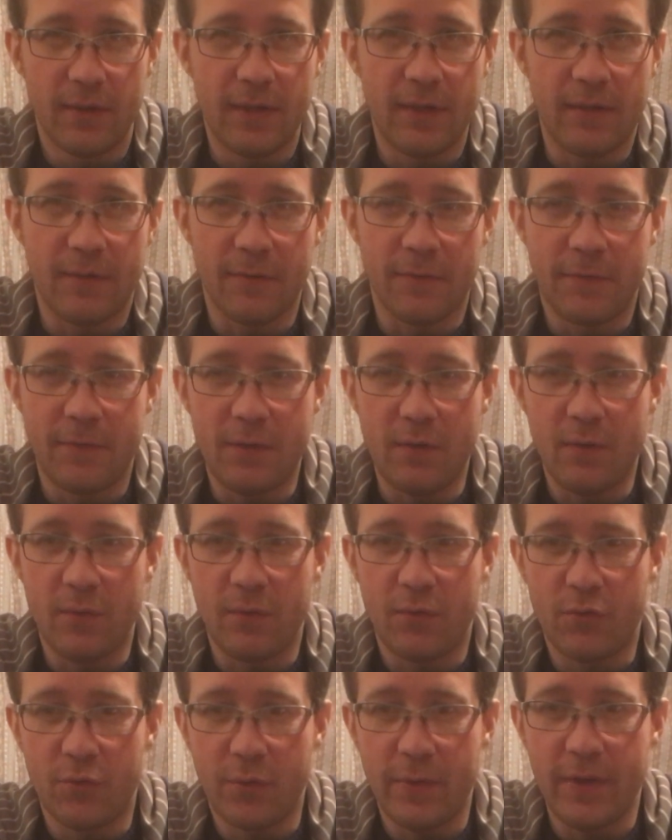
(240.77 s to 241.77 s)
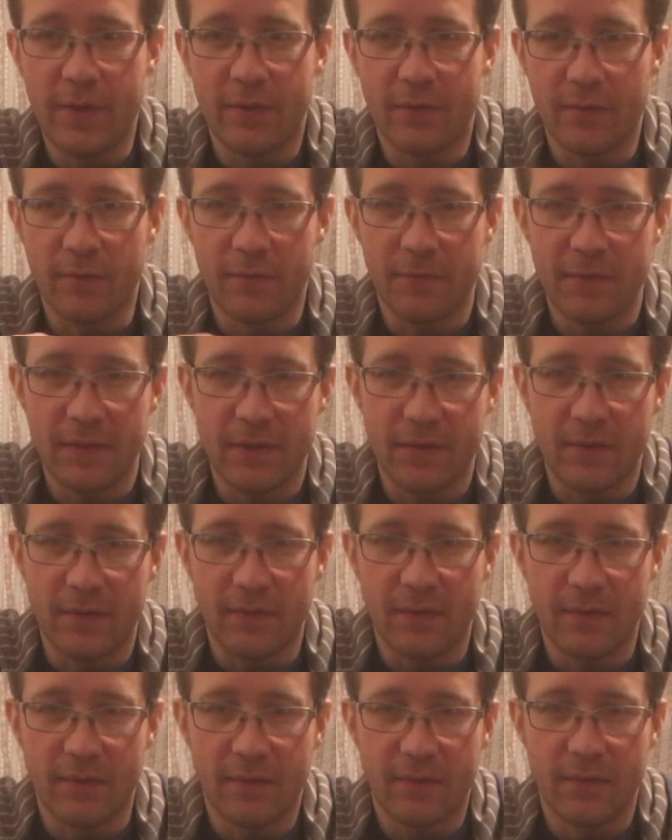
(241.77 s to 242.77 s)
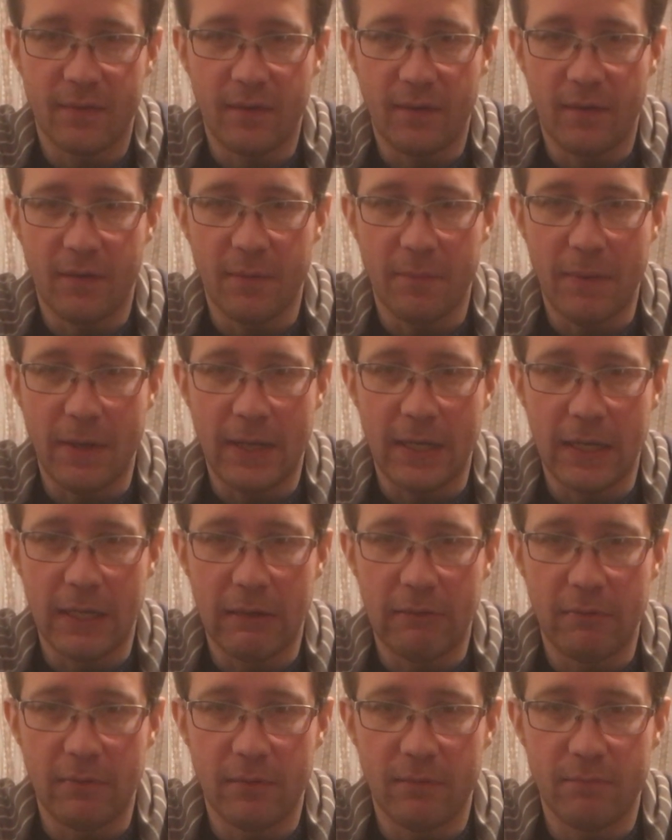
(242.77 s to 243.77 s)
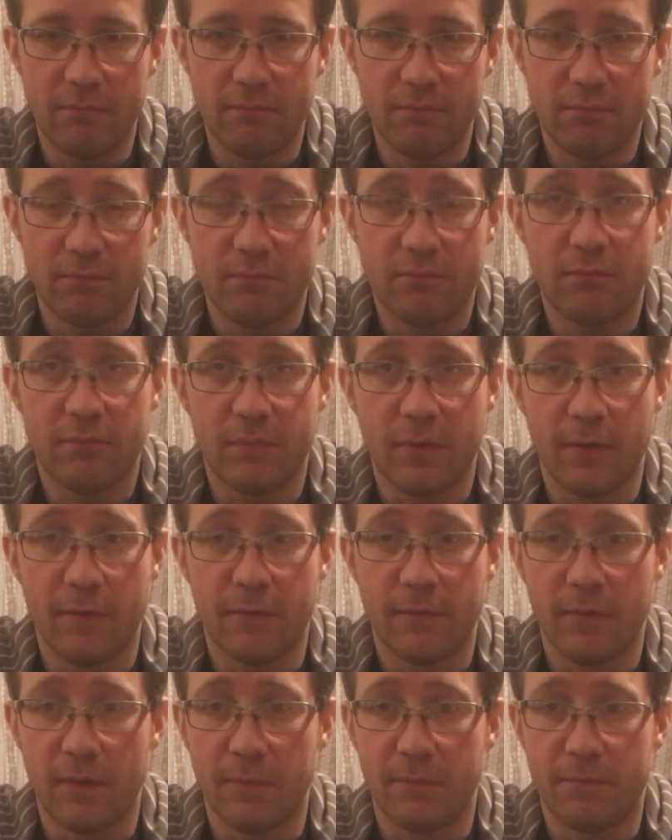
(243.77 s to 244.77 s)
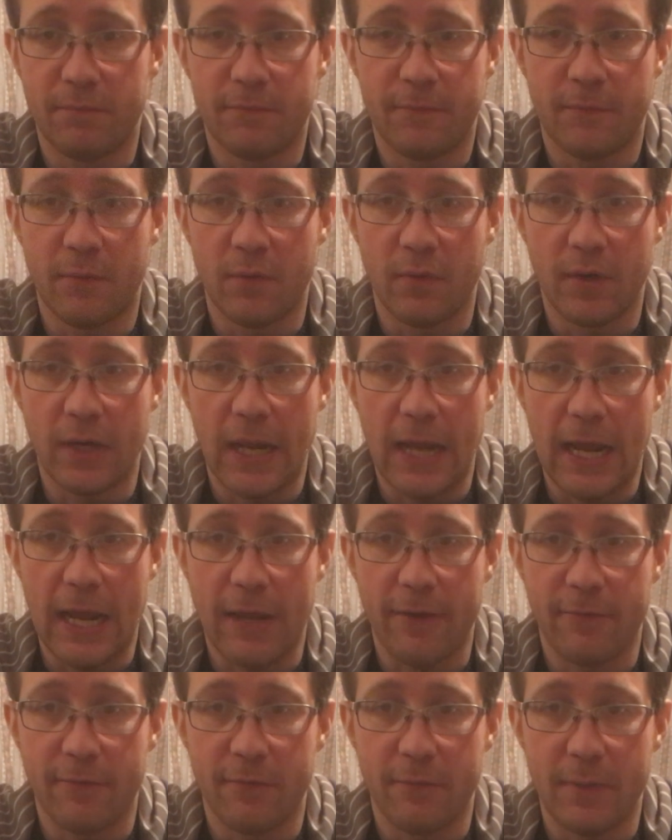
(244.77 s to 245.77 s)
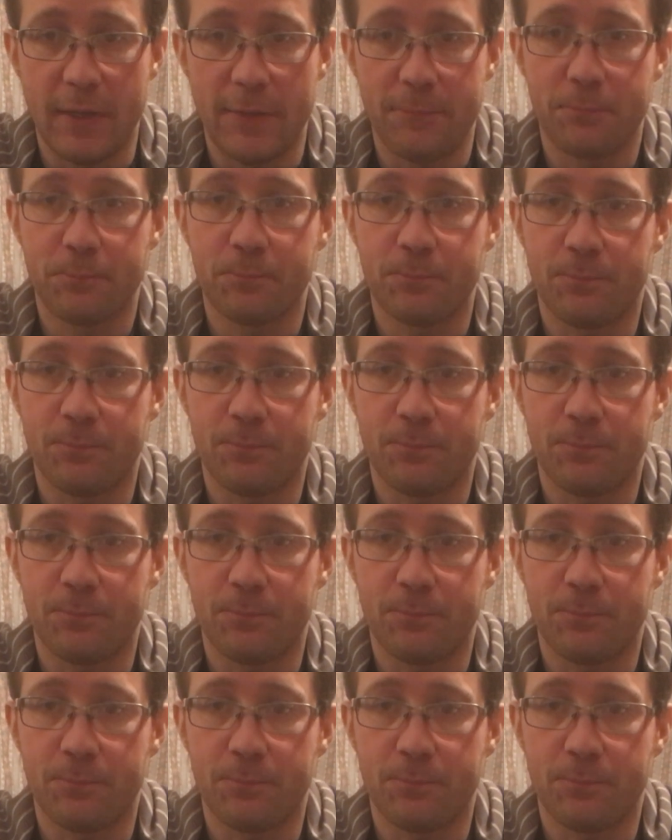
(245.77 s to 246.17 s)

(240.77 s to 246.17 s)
needs a few tweaks or fixes to make it a 4.5 for me.